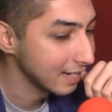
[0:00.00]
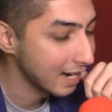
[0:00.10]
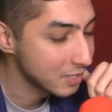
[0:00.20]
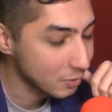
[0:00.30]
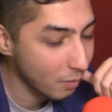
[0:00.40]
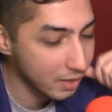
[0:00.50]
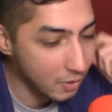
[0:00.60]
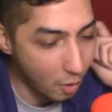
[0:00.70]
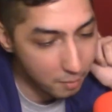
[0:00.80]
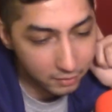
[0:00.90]
I just want to
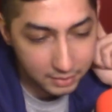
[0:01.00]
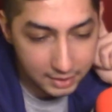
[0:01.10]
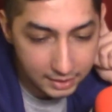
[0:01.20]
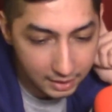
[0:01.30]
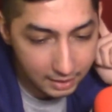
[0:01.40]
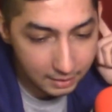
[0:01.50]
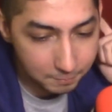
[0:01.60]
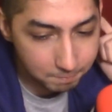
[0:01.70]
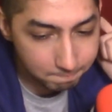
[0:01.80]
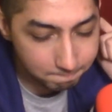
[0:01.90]
know about
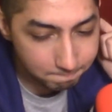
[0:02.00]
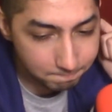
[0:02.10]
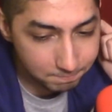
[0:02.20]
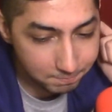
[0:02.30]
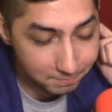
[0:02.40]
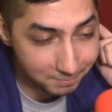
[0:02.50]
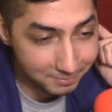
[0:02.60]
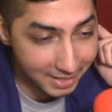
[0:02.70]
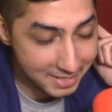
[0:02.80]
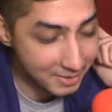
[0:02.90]
the.
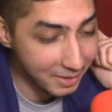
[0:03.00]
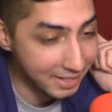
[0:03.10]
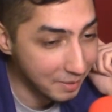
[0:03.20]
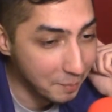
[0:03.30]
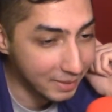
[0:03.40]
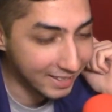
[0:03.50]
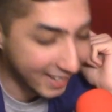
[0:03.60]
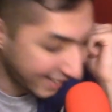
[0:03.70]
Sorry, here, Billy.